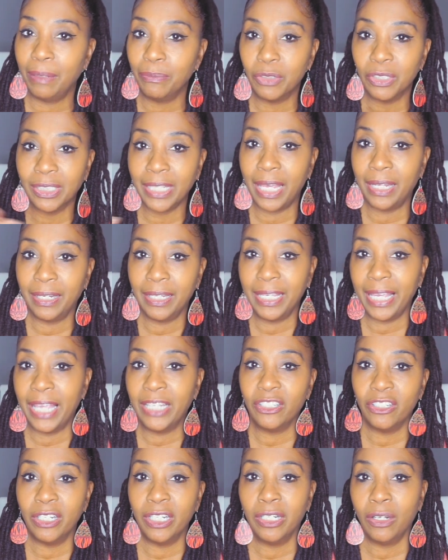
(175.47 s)
I'm just kind of
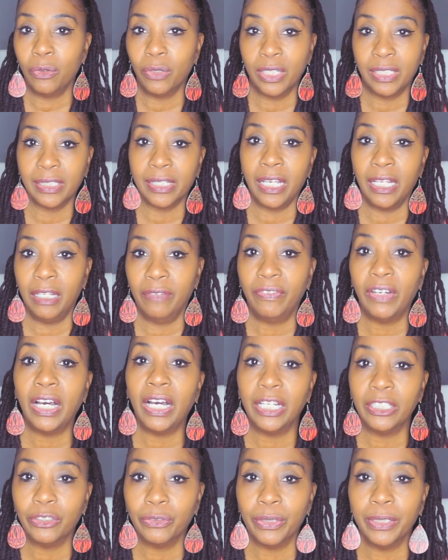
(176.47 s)
gauging it on a scale of one
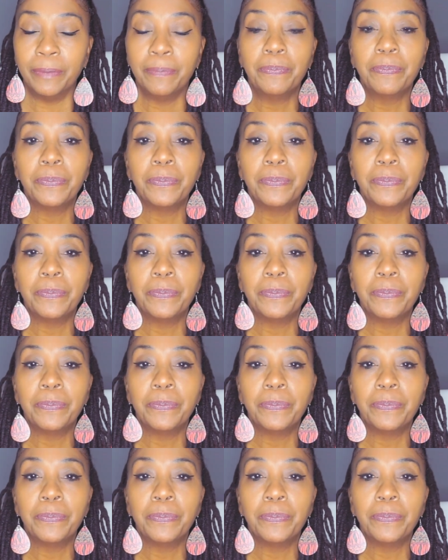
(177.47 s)
hundred.